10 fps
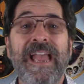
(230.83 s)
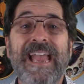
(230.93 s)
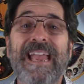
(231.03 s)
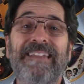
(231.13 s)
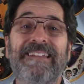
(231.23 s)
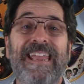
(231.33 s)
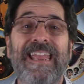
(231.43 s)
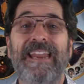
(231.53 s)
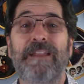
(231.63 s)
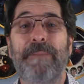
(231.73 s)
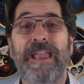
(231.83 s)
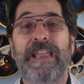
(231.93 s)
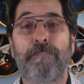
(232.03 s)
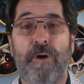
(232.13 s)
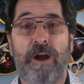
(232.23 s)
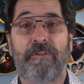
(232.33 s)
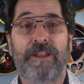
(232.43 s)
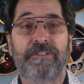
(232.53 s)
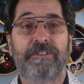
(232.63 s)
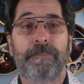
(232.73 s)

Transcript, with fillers: is key to making progress,